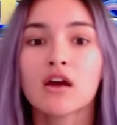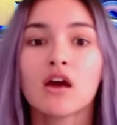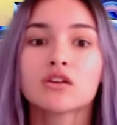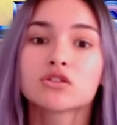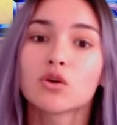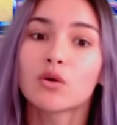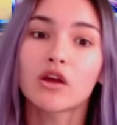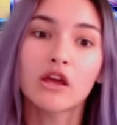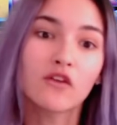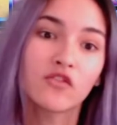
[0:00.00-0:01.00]
so
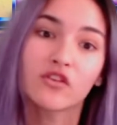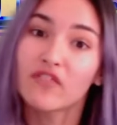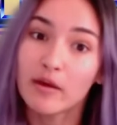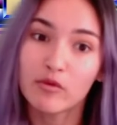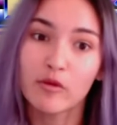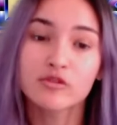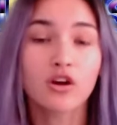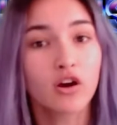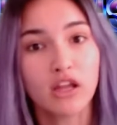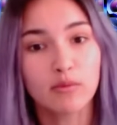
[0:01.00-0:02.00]
if your family members
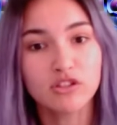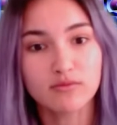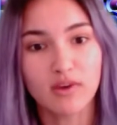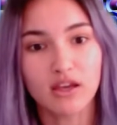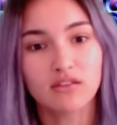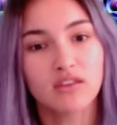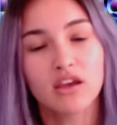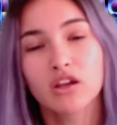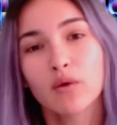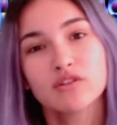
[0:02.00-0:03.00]
aren't able to make it, they can
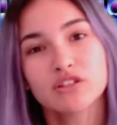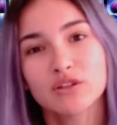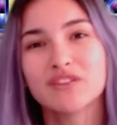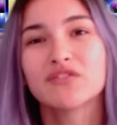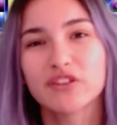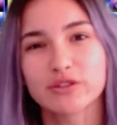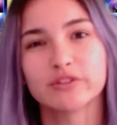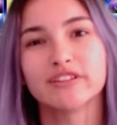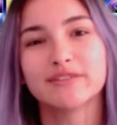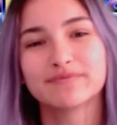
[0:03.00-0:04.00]
always tune in virtually.